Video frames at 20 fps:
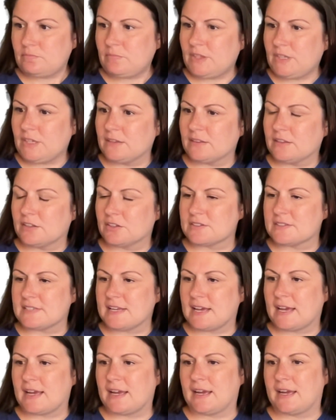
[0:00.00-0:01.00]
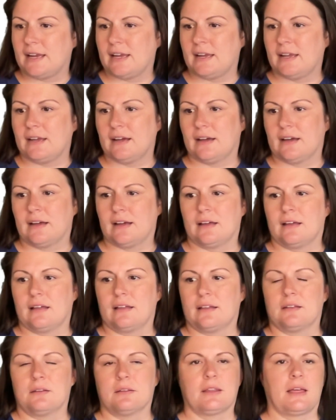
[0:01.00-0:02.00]
They'll say
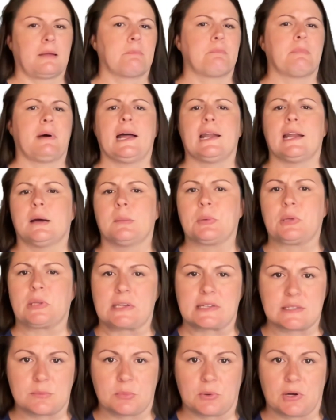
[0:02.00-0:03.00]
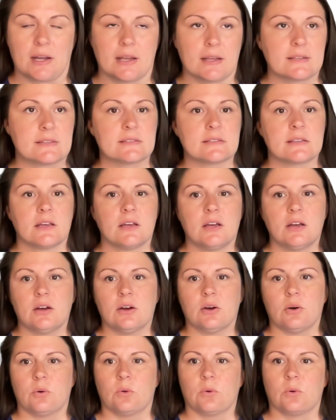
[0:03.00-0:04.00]
like Pineapple Express,
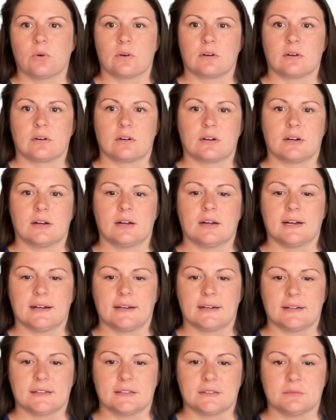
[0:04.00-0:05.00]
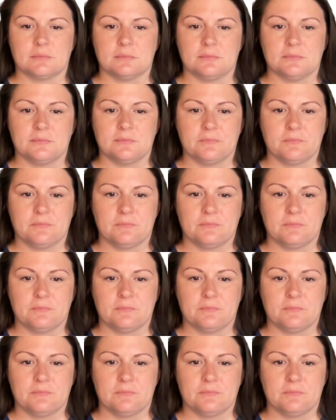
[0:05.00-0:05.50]
or some